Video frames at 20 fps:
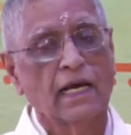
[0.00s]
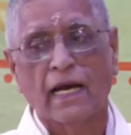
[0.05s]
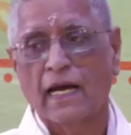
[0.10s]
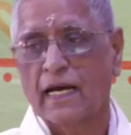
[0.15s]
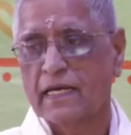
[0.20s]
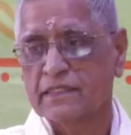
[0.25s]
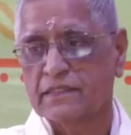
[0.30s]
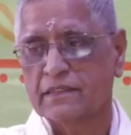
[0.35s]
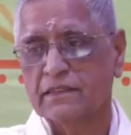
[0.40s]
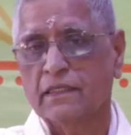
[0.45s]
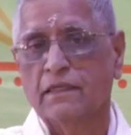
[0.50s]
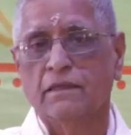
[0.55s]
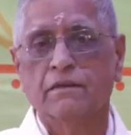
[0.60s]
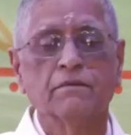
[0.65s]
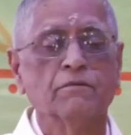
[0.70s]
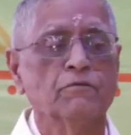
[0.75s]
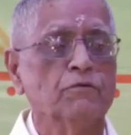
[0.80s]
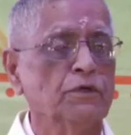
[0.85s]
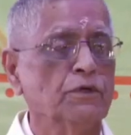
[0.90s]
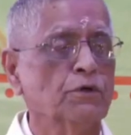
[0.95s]
as
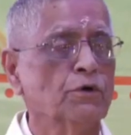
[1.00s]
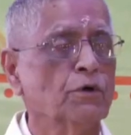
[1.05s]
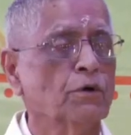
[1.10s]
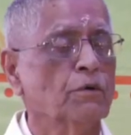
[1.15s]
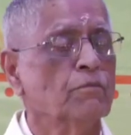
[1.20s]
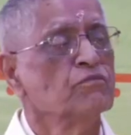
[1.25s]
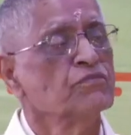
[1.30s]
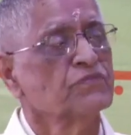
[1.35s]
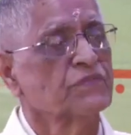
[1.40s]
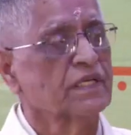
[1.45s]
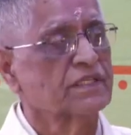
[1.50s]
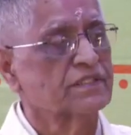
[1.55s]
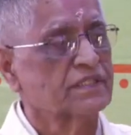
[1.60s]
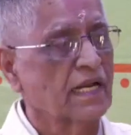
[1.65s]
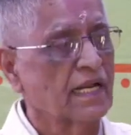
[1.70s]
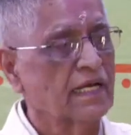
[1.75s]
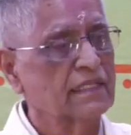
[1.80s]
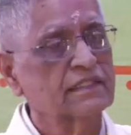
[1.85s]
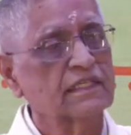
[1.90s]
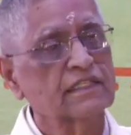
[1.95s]
we know that
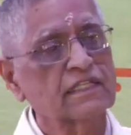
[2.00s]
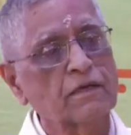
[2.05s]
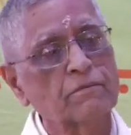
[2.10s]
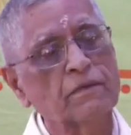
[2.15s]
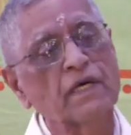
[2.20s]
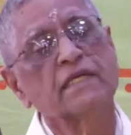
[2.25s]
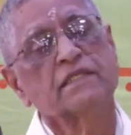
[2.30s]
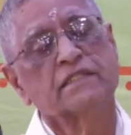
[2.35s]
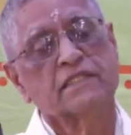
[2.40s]
Sanatana Dharma